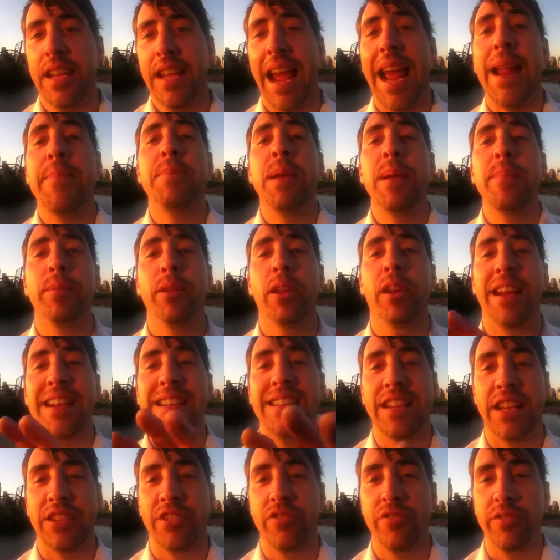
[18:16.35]
and people are
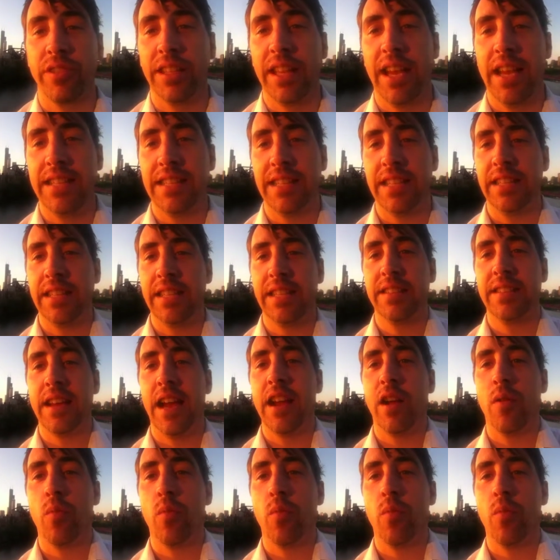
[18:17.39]
industrializing the entire